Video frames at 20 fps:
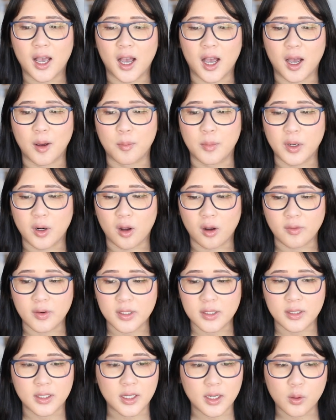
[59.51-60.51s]
um, but
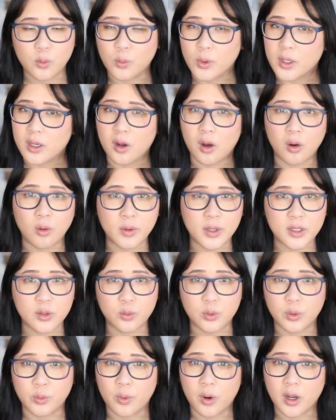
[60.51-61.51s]
obviously we
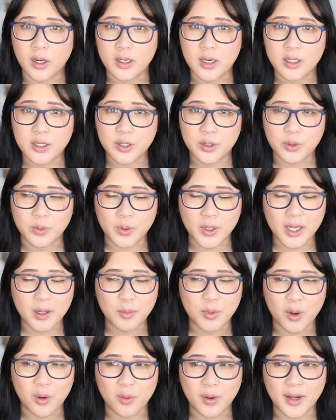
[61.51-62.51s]
always would want to
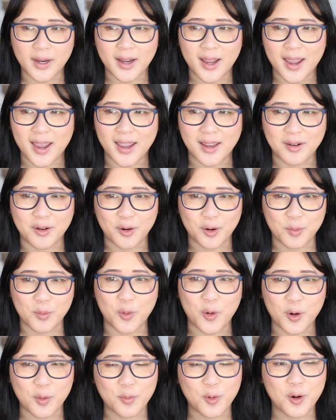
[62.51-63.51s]
keep going and earn
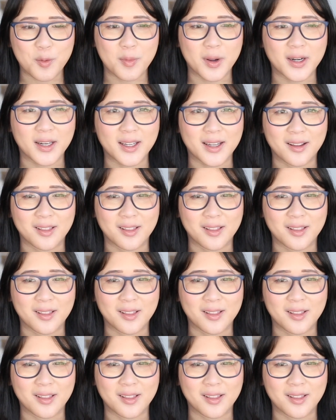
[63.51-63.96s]
more and more money